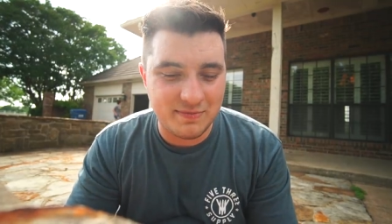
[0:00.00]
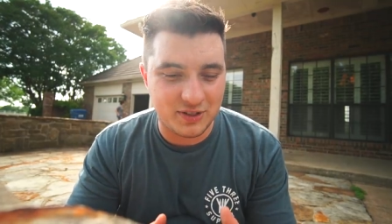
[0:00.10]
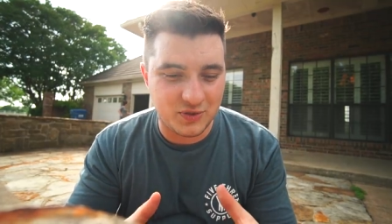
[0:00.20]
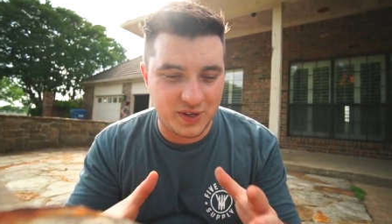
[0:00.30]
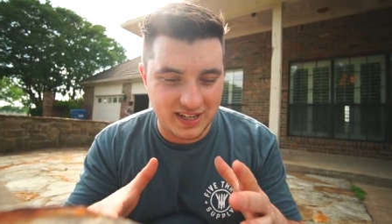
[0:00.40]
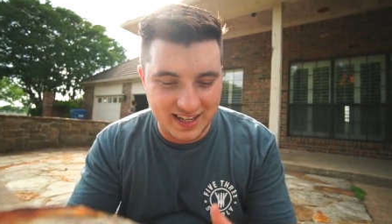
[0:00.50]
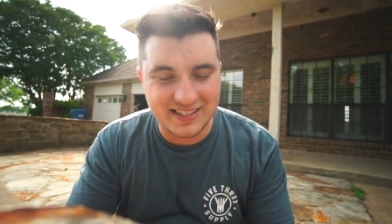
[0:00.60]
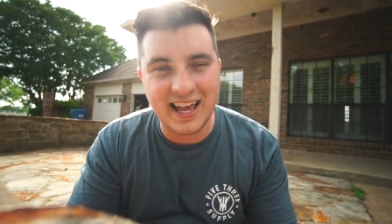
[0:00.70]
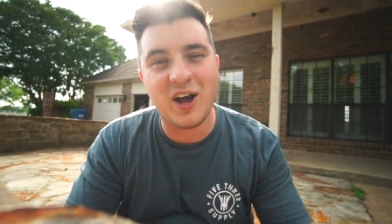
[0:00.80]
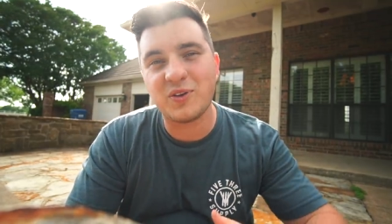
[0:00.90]
between
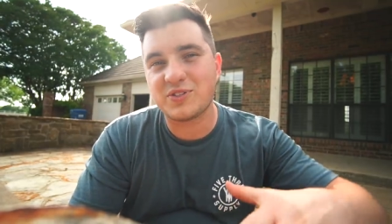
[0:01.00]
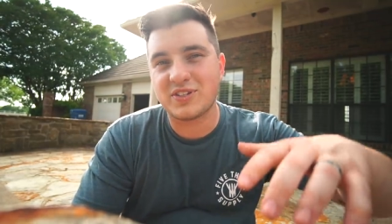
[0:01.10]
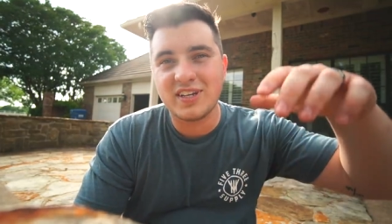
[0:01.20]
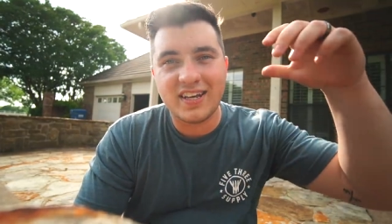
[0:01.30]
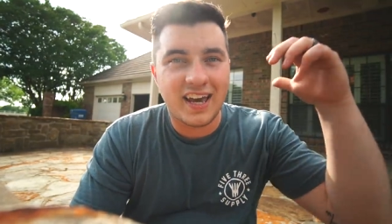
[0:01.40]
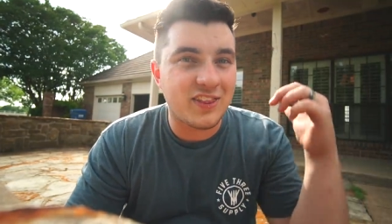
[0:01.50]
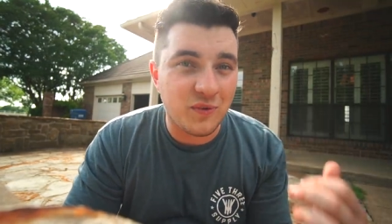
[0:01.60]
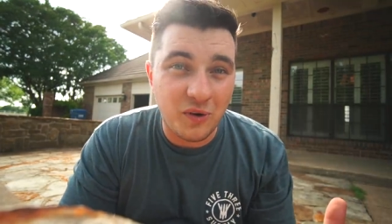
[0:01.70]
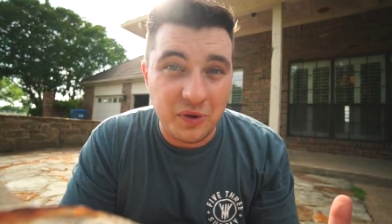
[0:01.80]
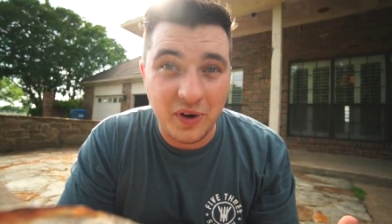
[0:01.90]
this house and the
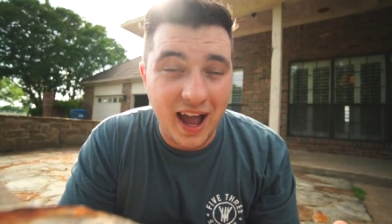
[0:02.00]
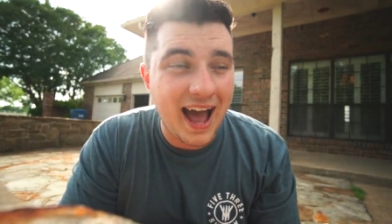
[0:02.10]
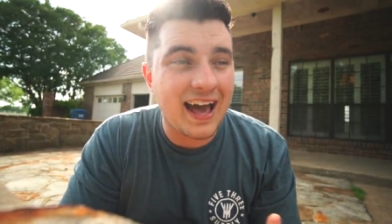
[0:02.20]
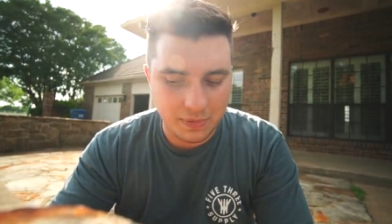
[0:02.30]
one we were at.